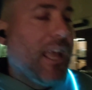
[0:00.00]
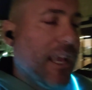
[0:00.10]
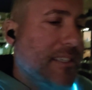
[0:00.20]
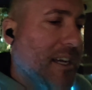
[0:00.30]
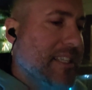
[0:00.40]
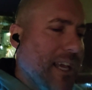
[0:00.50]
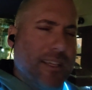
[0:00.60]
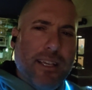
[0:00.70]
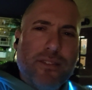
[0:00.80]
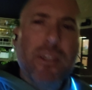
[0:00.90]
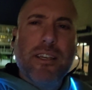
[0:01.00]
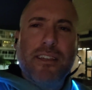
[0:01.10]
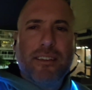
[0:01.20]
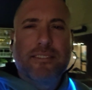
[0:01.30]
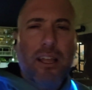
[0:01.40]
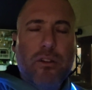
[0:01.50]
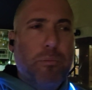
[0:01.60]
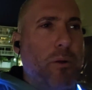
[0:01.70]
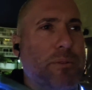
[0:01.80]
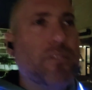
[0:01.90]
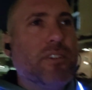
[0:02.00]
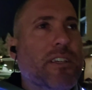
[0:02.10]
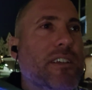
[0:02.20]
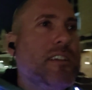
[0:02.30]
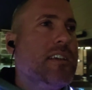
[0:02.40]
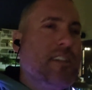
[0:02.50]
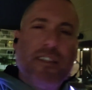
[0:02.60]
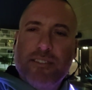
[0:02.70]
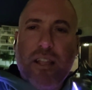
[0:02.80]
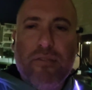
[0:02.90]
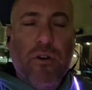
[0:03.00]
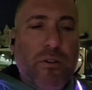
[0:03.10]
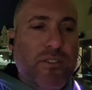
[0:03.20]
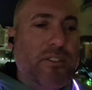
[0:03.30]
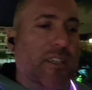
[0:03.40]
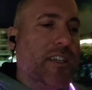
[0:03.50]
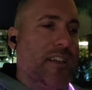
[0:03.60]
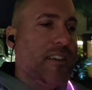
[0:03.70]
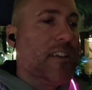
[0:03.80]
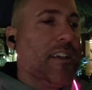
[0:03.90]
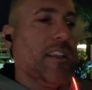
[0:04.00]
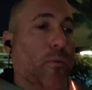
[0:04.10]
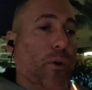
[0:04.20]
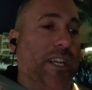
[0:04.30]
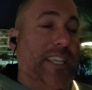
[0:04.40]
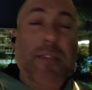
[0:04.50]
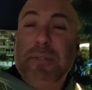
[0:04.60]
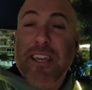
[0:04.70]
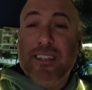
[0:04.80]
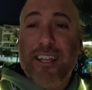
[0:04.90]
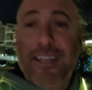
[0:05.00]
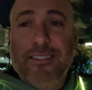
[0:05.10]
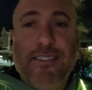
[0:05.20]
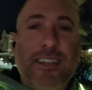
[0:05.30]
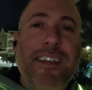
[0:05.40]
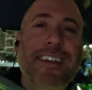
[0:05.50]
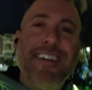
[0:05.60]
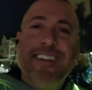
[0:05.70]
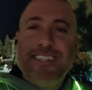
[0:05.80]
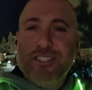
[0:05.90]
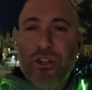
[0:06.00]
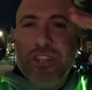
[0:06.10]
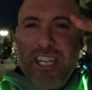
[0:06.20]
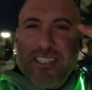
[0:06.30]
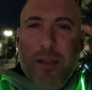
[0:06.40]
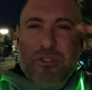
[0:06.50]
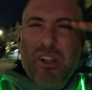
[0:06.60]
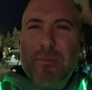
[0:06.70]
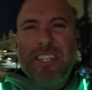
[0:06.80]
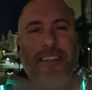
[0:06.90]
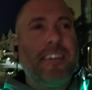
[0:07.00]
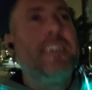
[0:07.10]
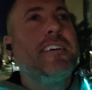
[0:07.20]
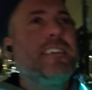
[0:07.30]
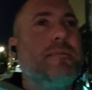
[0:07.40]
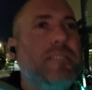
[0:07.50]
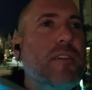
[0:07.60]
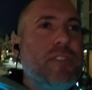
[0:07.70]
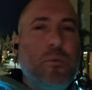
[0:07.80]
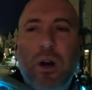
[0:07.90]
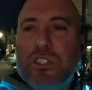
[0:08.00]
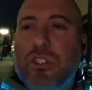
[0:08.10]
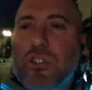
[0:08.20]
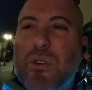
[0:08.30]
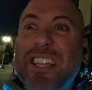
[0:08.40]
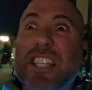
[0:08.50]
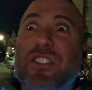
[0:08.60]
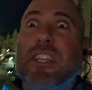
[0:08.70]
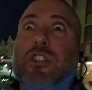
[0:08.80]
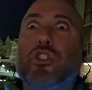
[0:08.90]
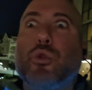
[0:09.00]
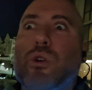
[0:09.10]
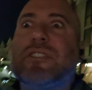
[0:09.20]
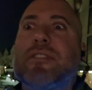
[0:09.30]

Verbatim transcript: And uh, yeah, guys, stay on your purpose. Stay focused. And we're going to keep kicking ass. Until next time, gentlemen, definitely watching you. Let's get to